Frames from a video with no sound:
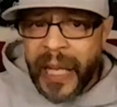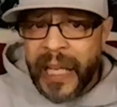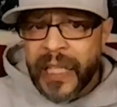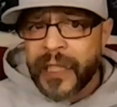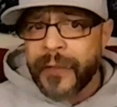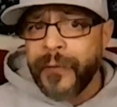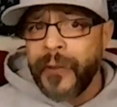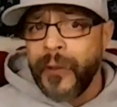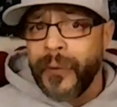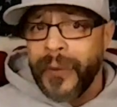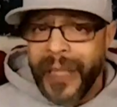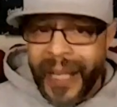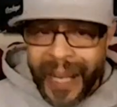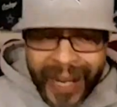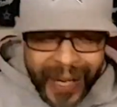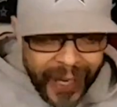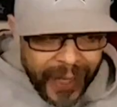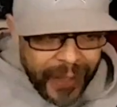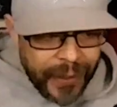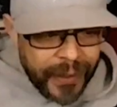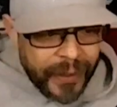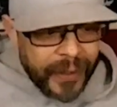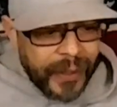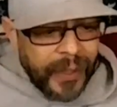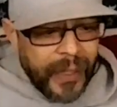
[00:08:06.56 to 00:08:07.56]
the last few
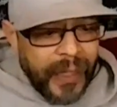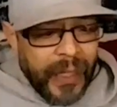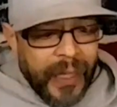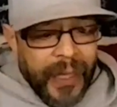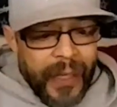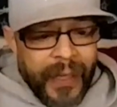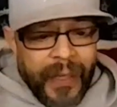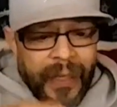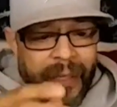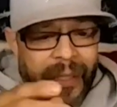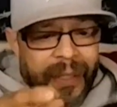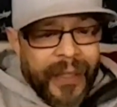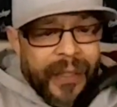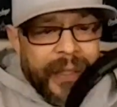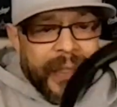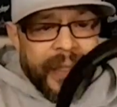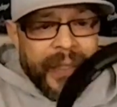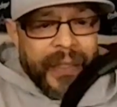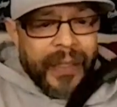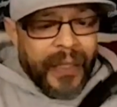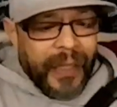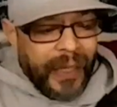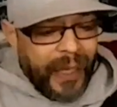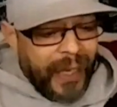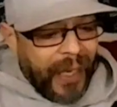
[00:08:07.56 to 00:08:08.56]
days.
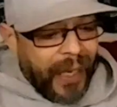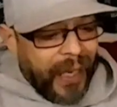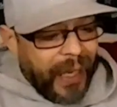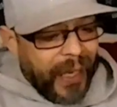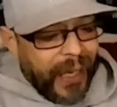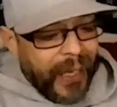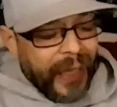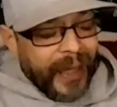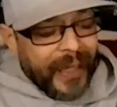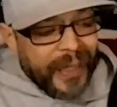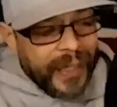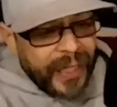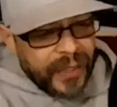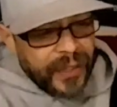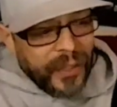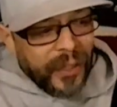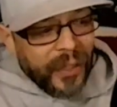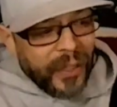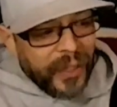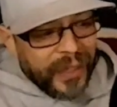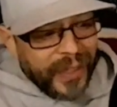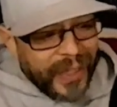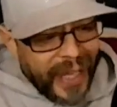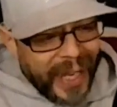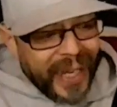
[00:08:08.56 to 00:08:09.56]

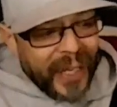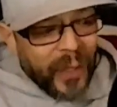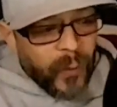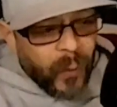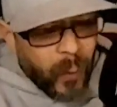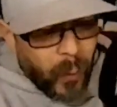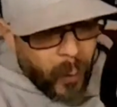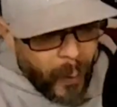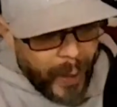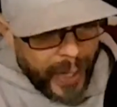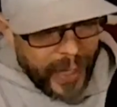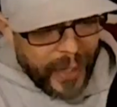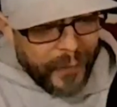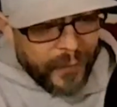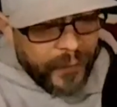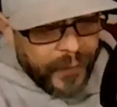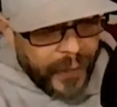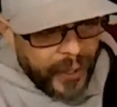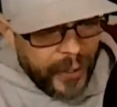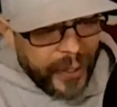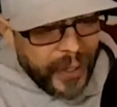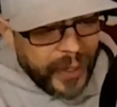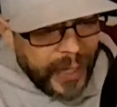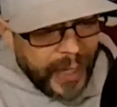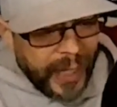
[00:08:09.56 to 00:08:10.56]
These are
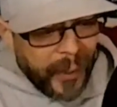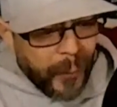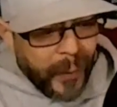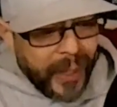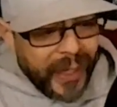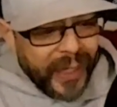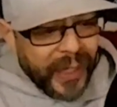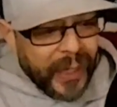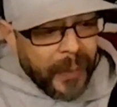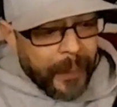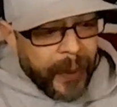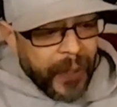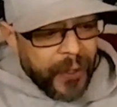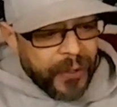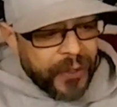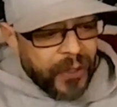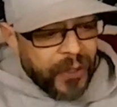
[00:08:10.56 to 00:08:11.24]
lightweight, very lightweight in